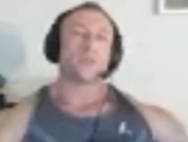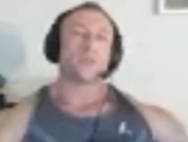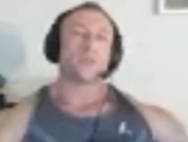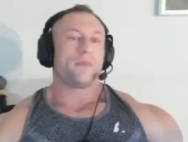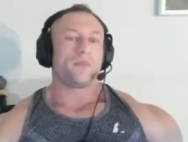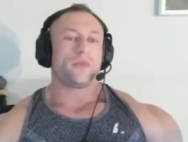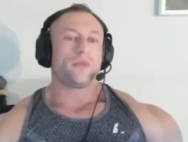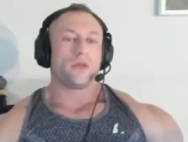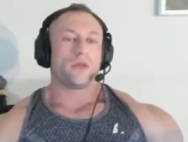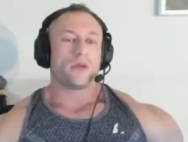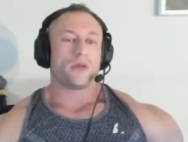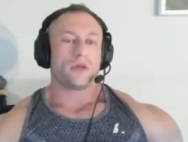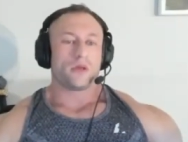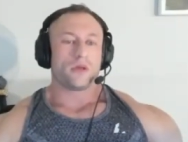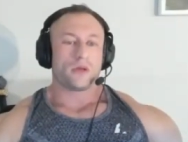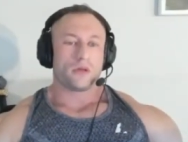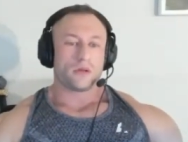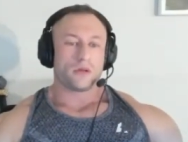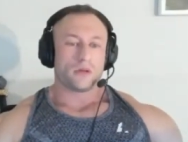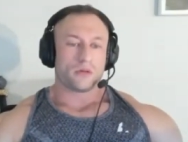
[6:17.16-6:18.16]
and be on
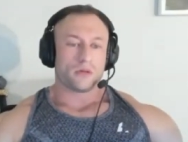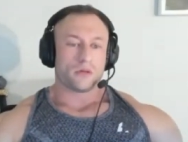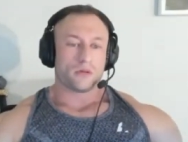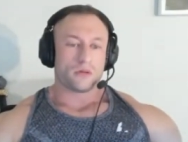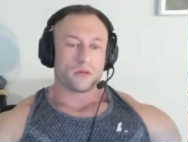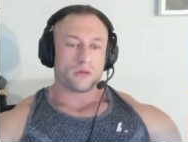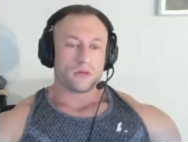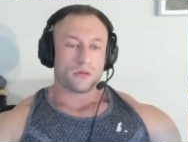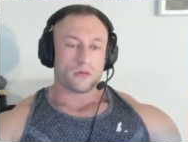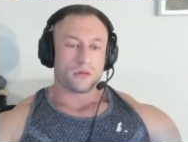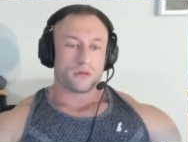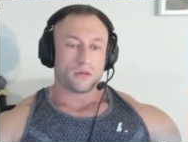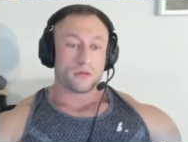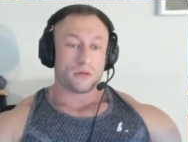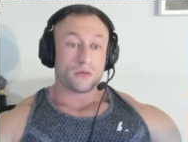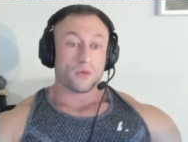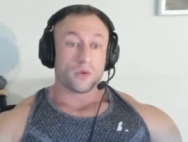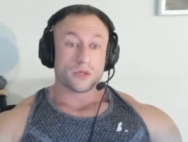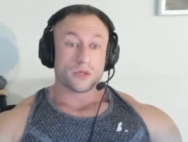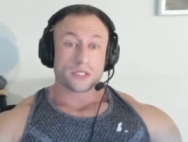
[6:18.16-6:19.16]
stage.
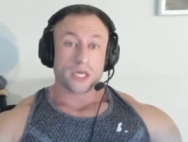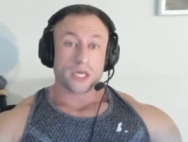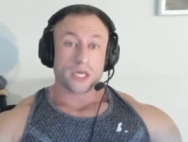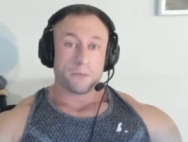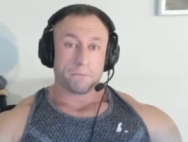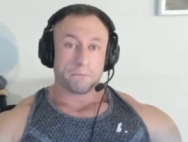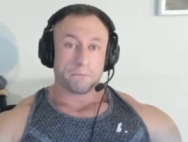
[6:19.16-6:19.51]
What was that?